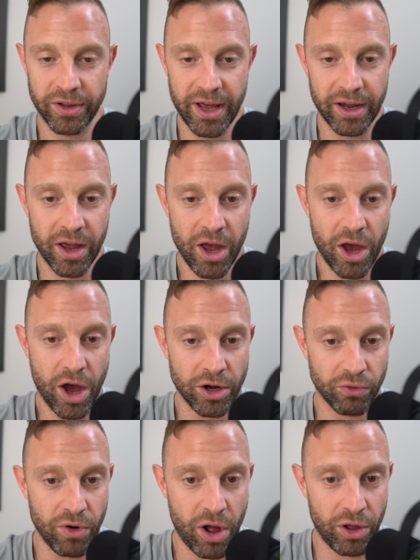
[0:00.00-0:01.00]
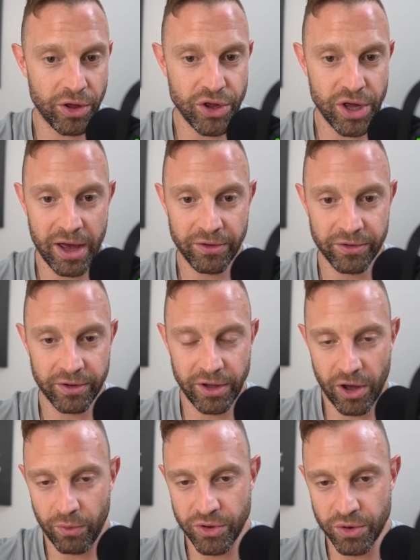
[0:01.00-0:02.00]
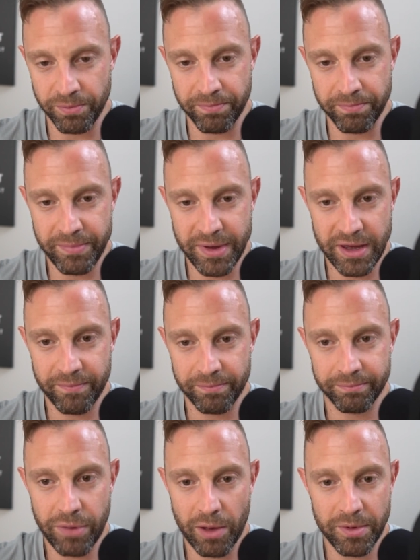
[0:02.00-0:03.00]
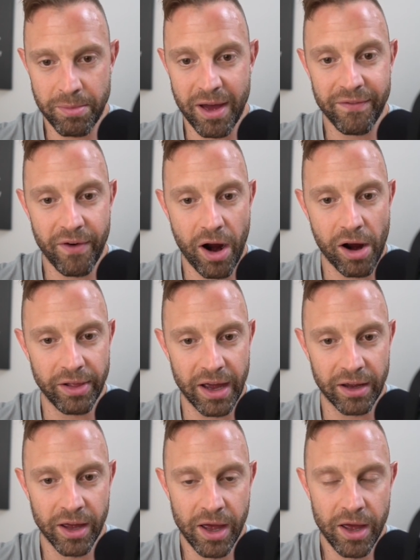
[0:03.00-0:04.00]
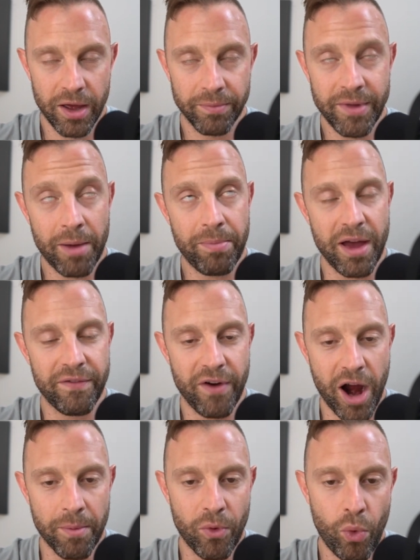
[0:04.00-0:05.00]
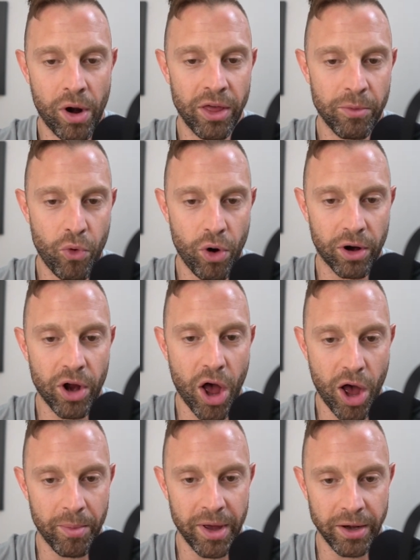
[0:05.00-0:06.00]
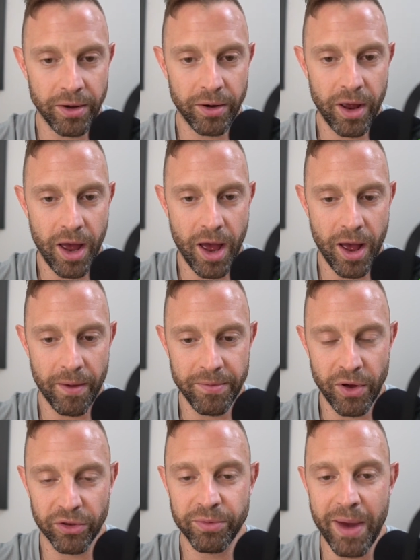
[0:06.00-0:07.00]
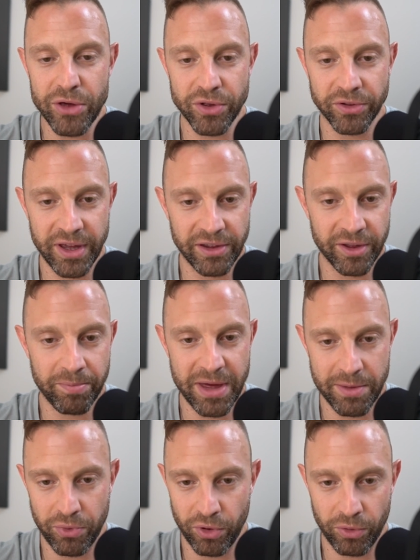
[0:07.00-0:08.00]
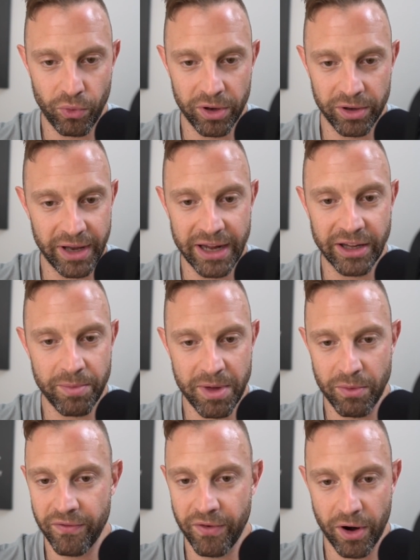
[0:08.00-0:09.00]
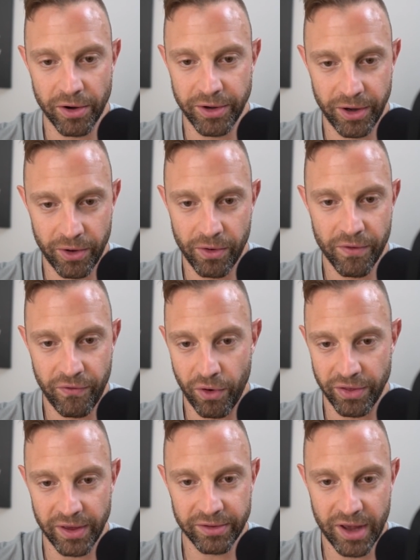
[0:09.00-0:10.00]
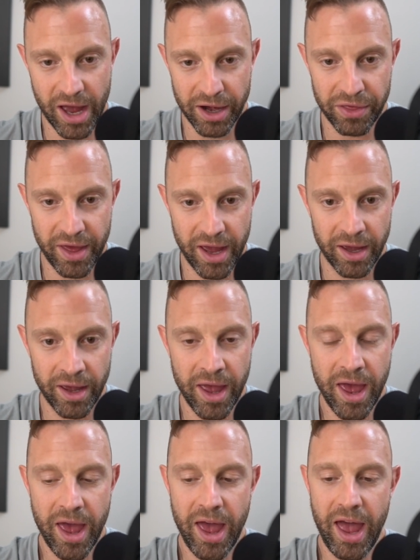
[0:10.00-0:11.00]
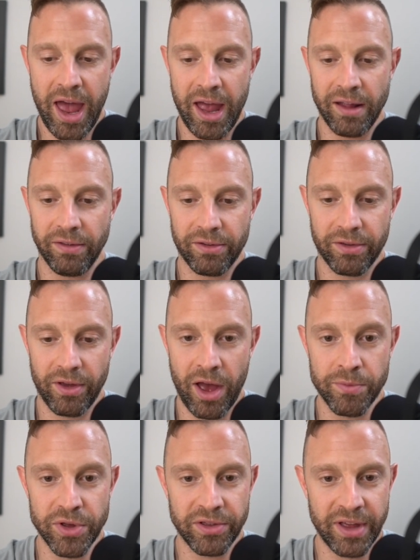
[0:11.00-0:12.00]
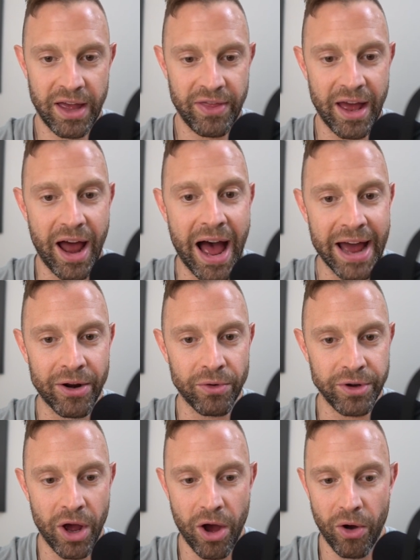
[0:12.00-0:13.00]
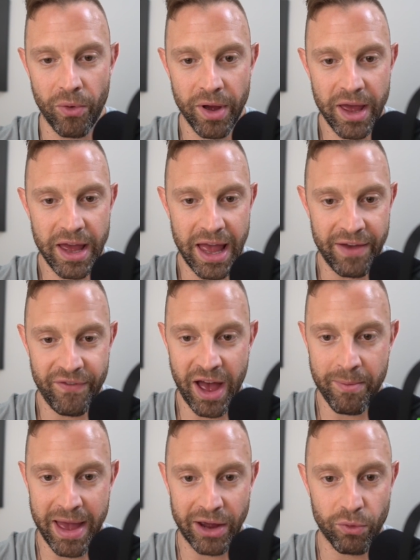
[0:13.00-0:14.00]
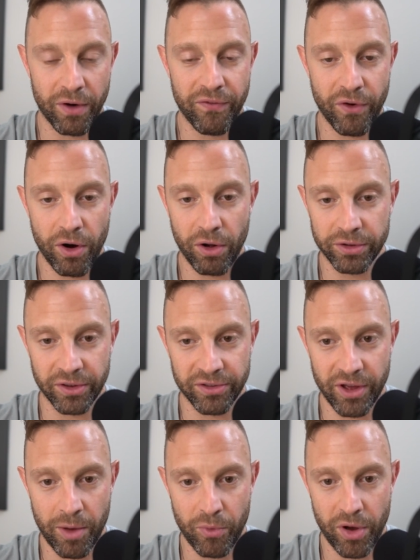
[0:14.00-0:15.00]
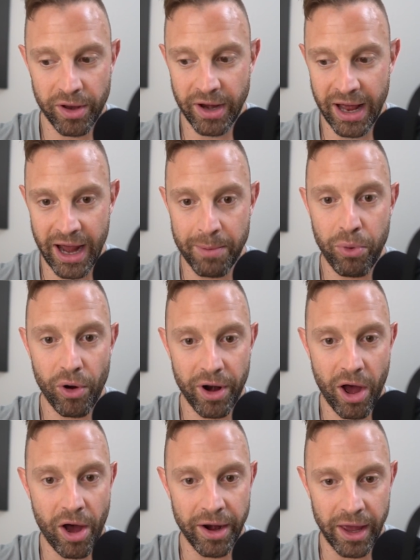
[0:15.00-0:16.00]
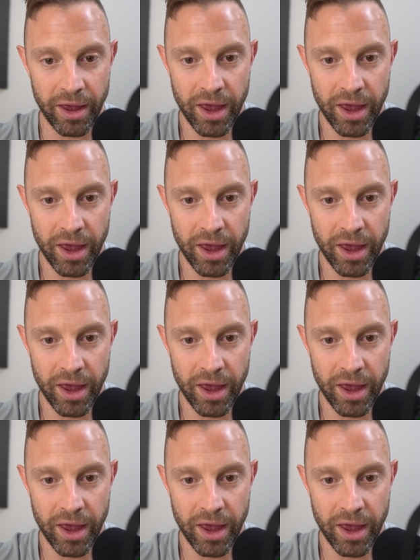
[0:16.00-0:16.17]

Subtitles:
like a neurologist. Which would be probably by far, like not by far, but one of the more common, specialties that people would like to be referred to for this kind of thing. And I'm just saying that I don't know if I make referral to someone and I put on it,